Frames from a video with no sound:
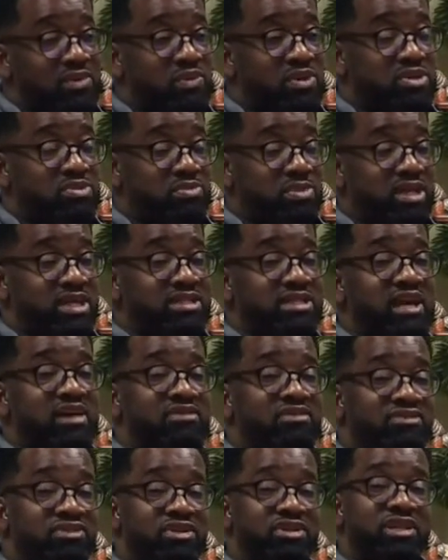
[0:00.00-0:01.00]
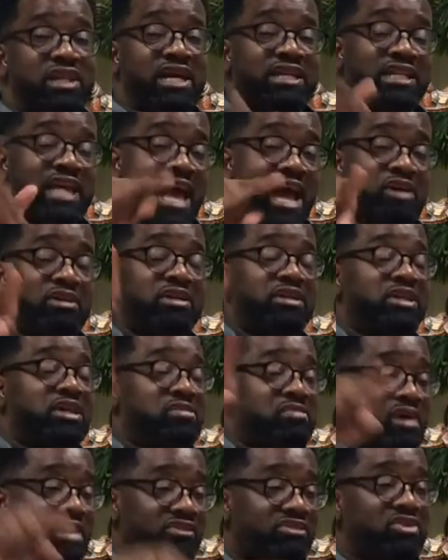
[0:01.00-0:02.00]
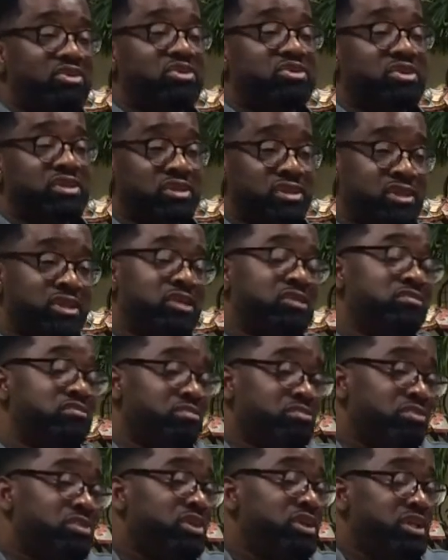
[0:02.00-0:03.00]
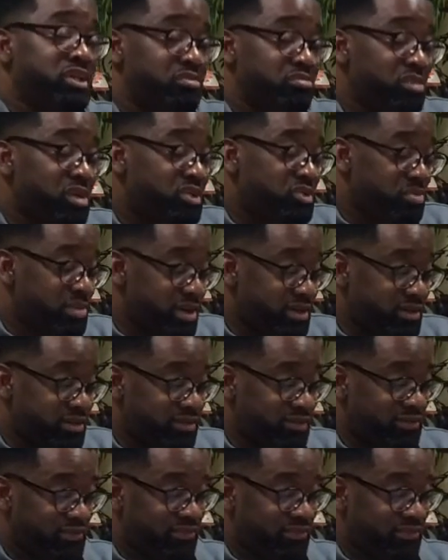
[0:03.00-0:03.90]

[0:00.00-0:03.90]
which means I feel like the outlook of my future is looking looking much better.